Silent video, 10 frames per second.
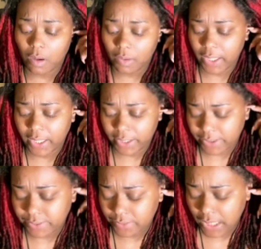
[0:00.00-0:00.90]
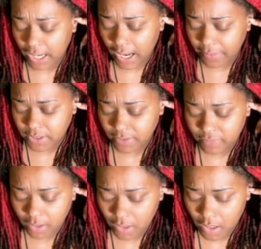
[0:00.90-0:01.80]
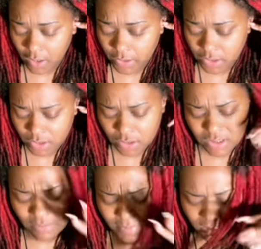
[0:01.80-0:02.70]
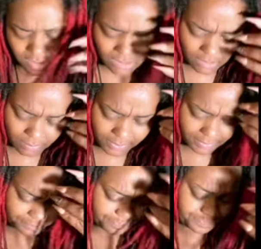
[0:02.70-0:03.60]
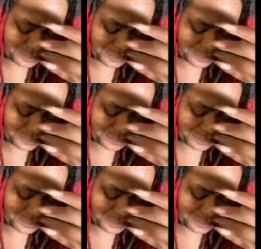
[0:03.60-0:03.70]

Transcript: okay, yeah, I would definitely encourage you to just step back just a little bit,